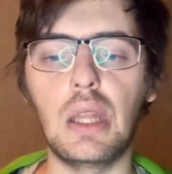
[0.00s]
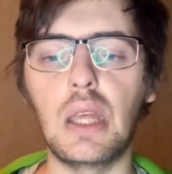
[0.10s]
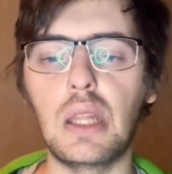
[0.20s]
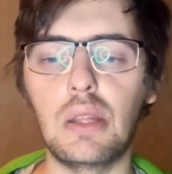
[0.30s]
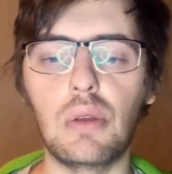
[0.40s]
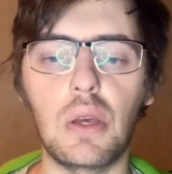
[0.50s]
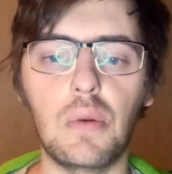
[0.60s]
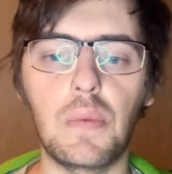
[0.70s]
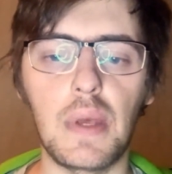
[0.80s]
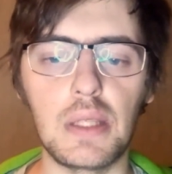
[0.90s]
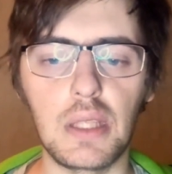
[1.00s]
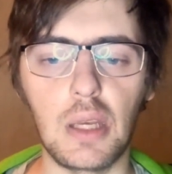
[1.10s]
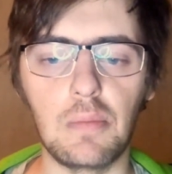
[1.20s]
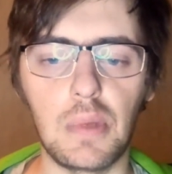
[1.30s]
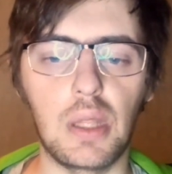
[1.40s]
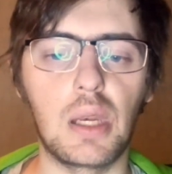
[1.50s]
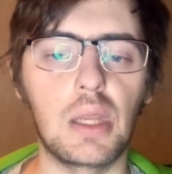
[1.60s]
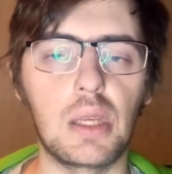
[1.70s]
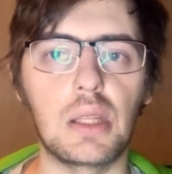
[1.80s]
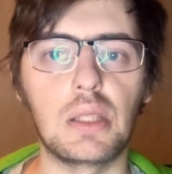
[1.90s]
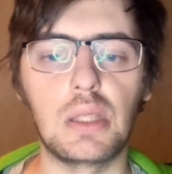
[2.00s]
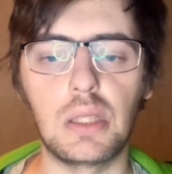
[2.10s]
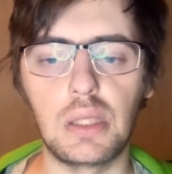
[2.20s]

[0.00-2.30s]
needed to have face camera in